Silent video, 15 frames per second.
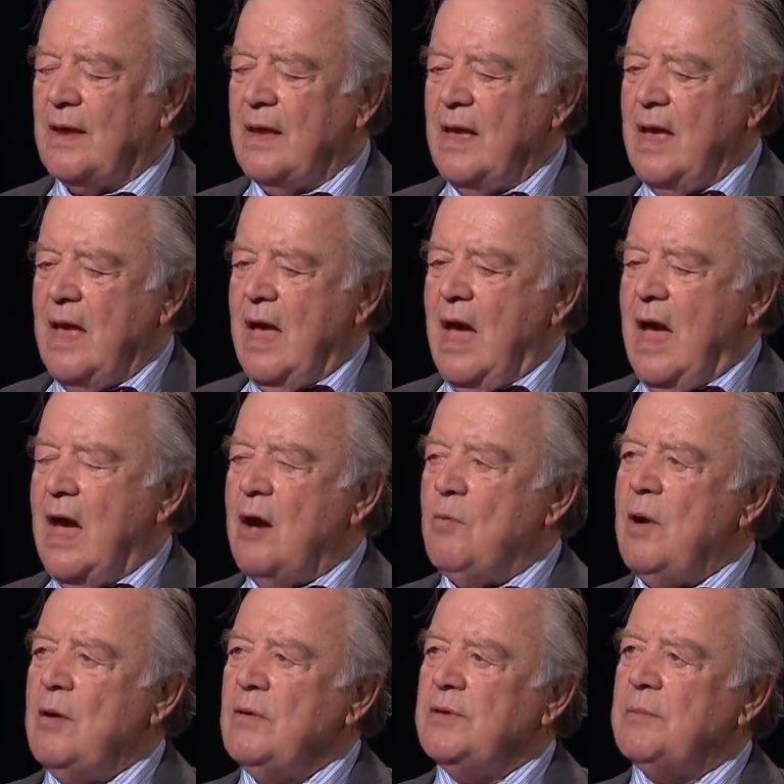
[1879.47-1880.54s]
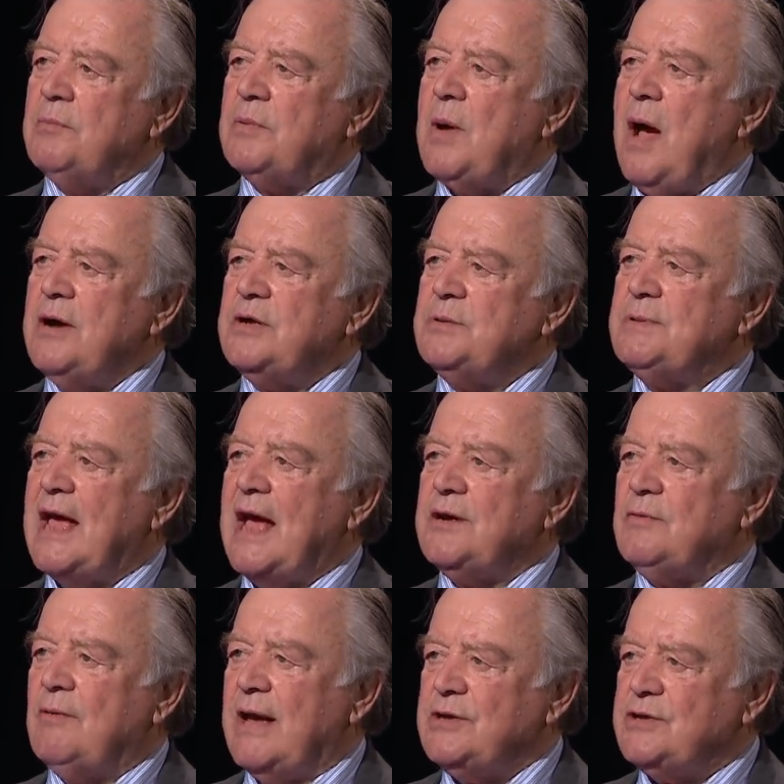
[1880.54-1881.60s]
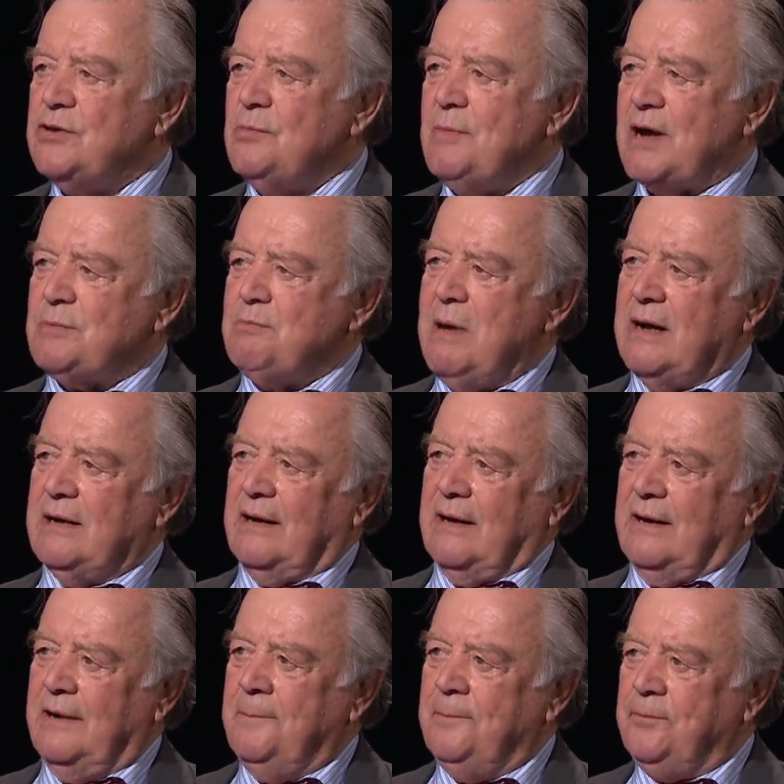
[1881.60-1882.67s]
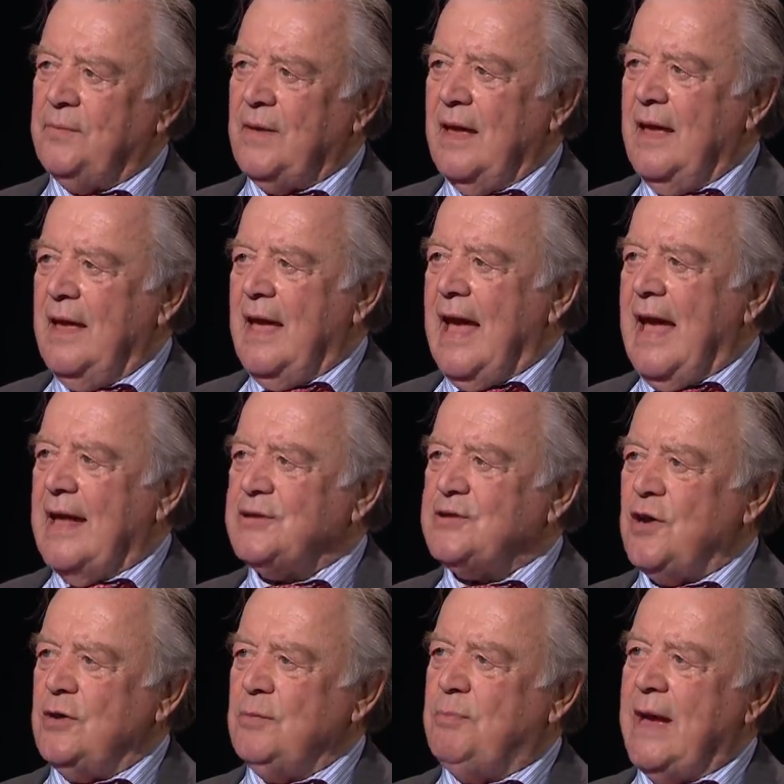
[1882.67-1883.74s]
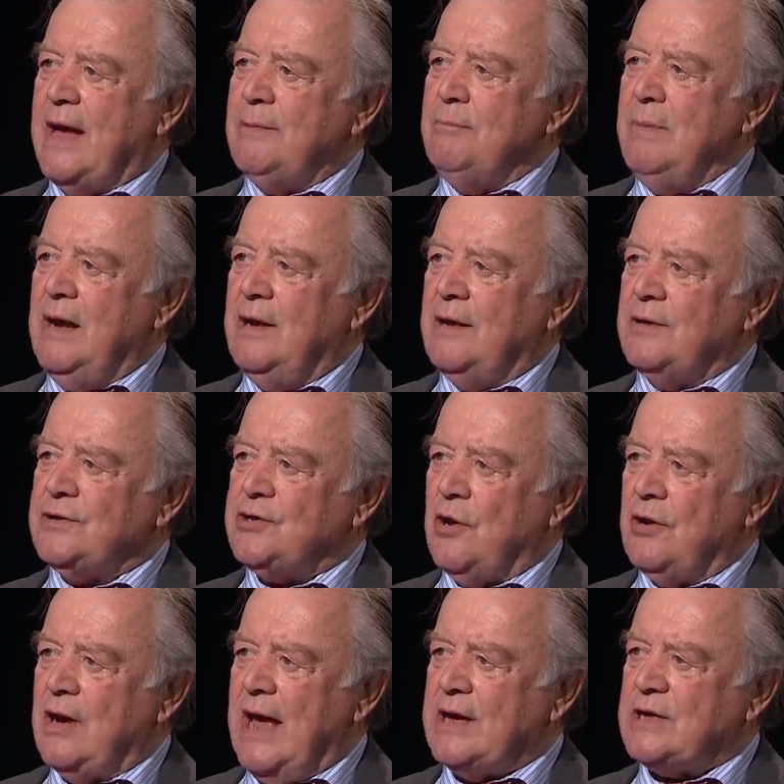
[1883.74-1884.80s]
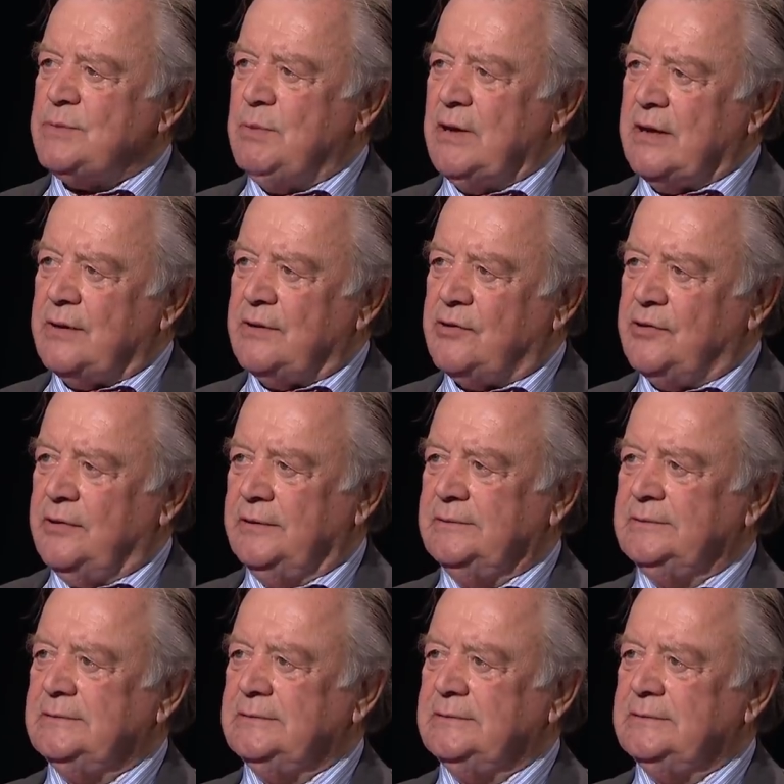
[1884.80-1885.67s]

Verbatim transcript: Do you think it's a mistake? Uh, well, the parties began to raise too much money and started paying millions on experts,